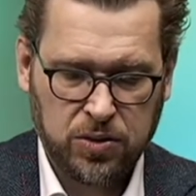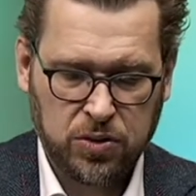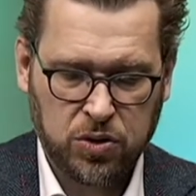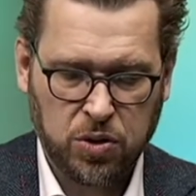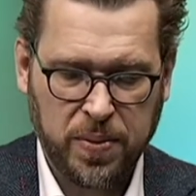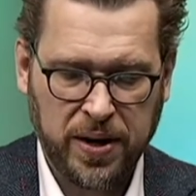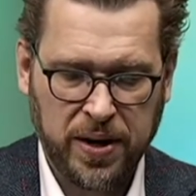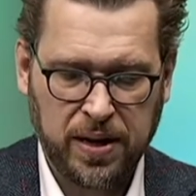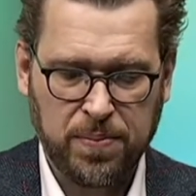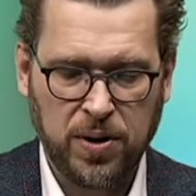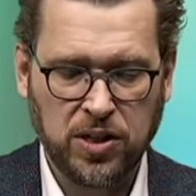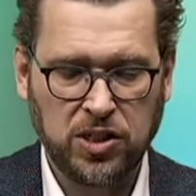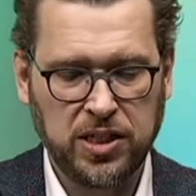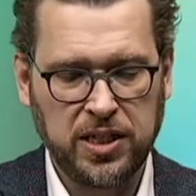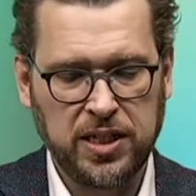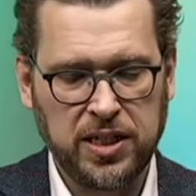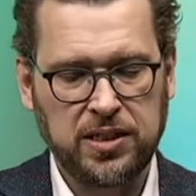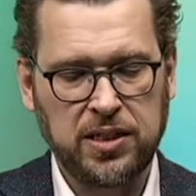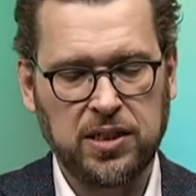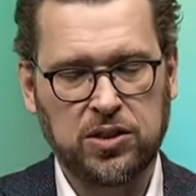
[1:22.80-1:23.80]
To make it much
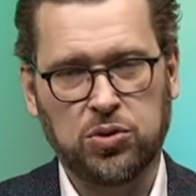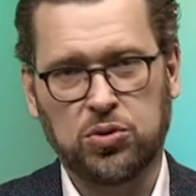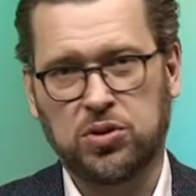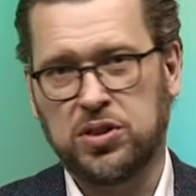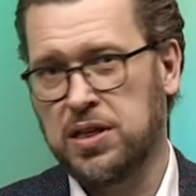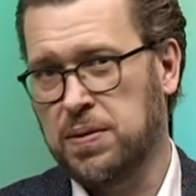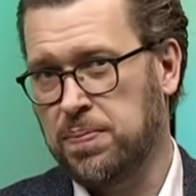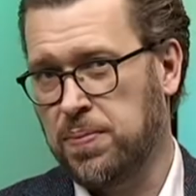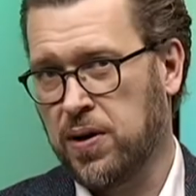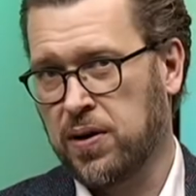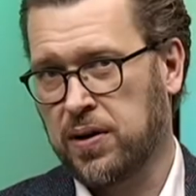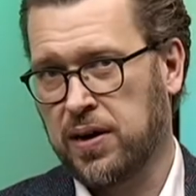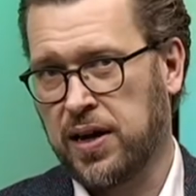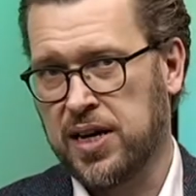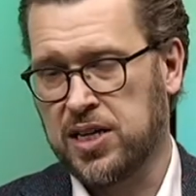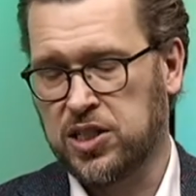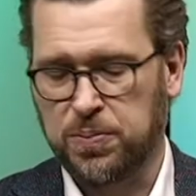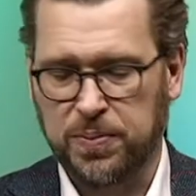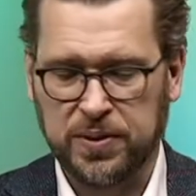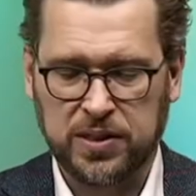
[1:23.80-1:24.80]
easier to debug
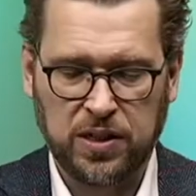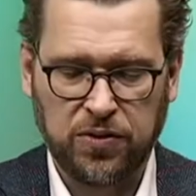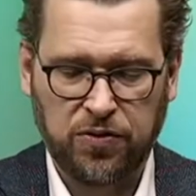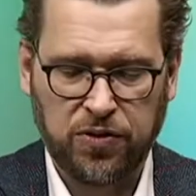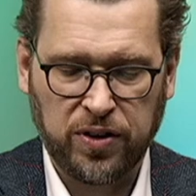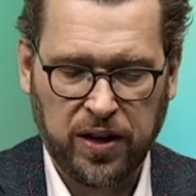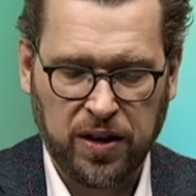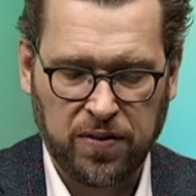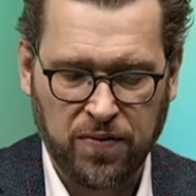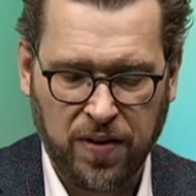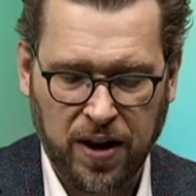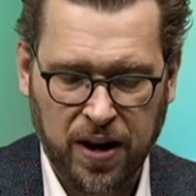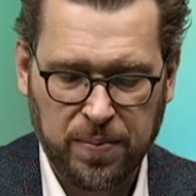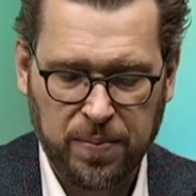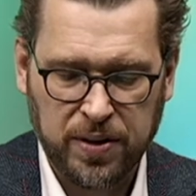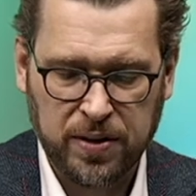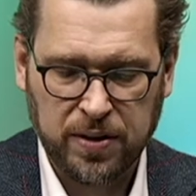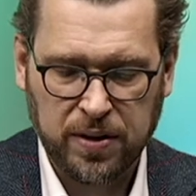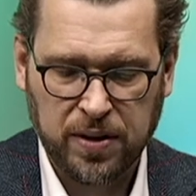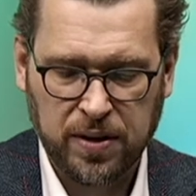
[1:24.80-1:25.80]
a specific
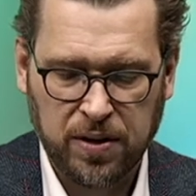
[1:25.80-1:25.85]
environment,